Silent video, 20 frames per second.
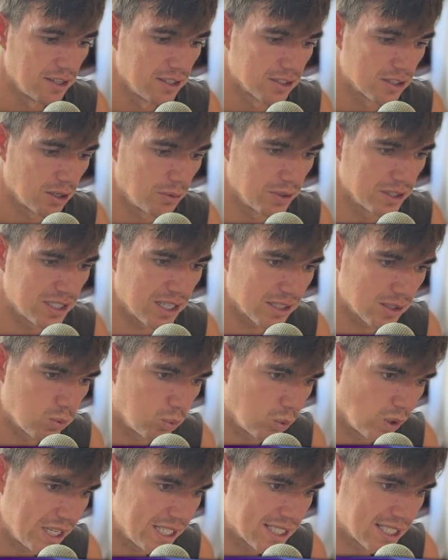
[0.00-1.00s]
So we're just
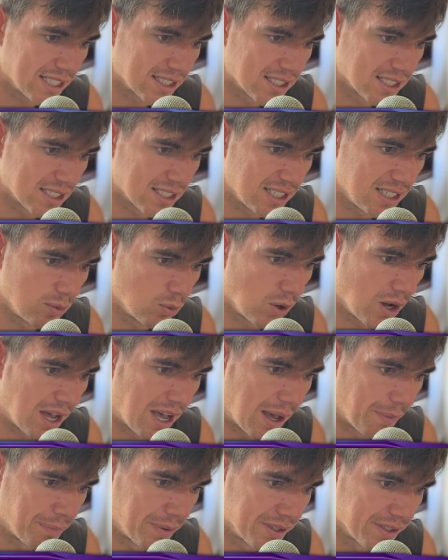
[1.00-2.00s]
waiting to see what
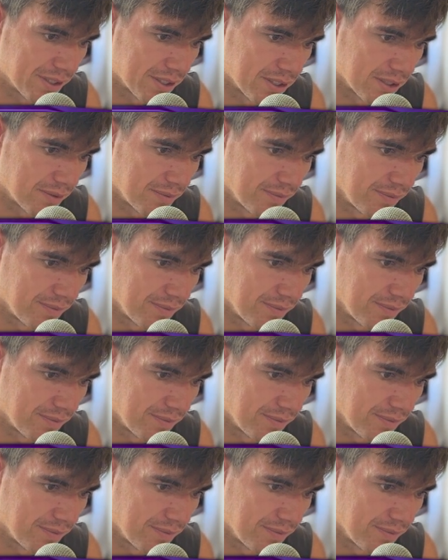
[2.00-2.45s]
happens.